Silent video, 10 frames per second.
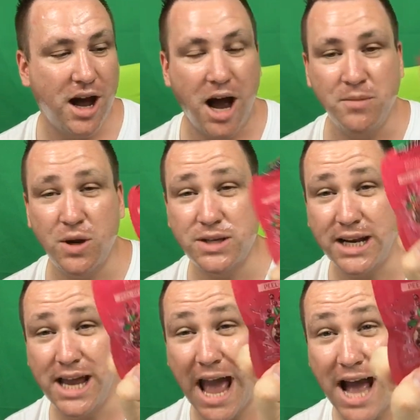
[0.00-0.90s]
I'm
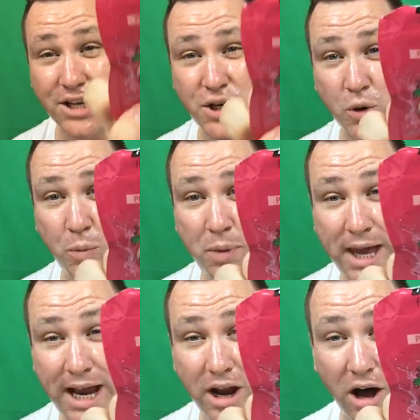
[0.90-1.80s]
using the actual
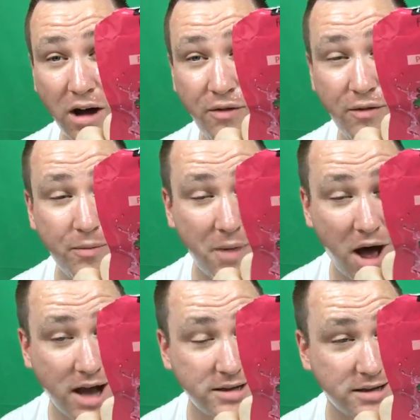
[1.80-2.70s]
peel-off
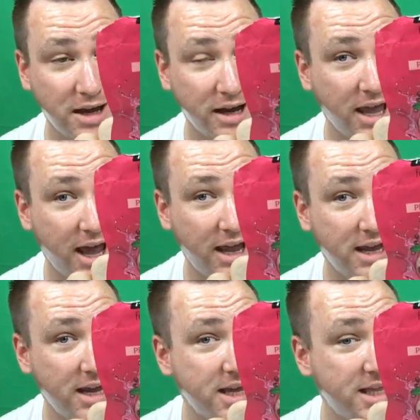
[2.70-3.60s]
mask, okay?
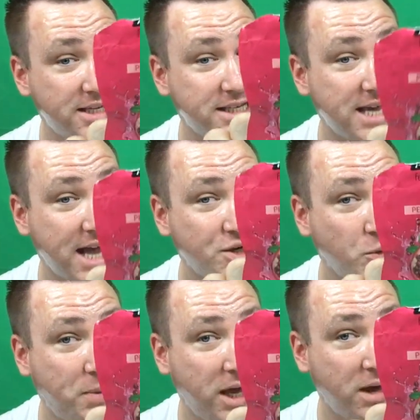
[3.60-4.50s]
This is the actual
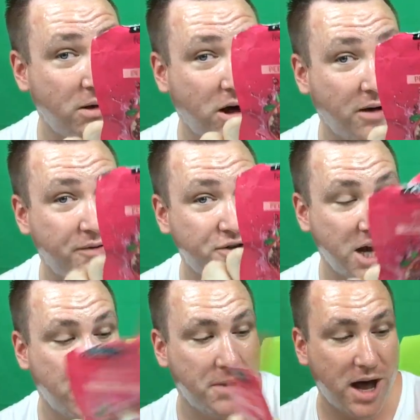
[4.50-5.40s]
peel-off
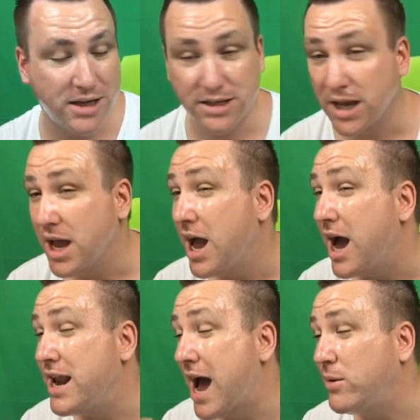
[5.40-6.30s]
gel mask.
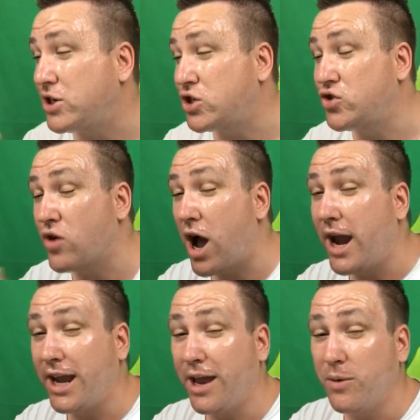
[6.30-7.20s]
And now we're just
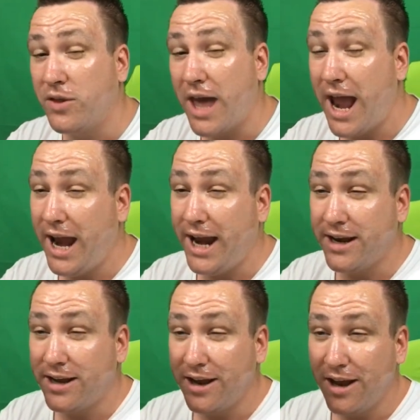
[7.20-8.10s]
drying it with the
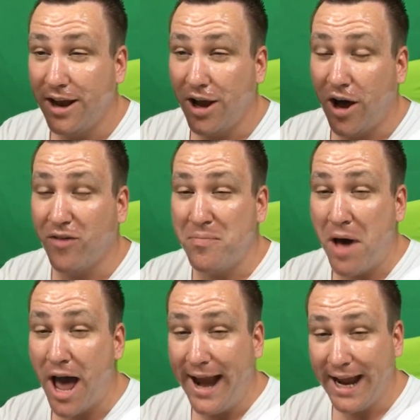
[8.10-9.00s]
aid of
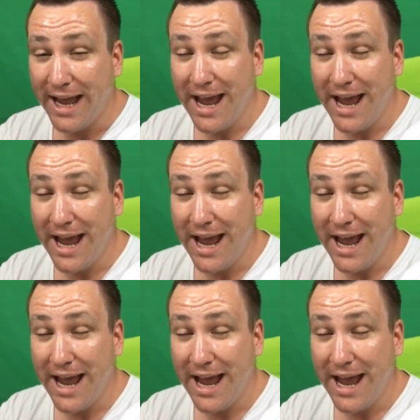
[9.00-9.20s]
my,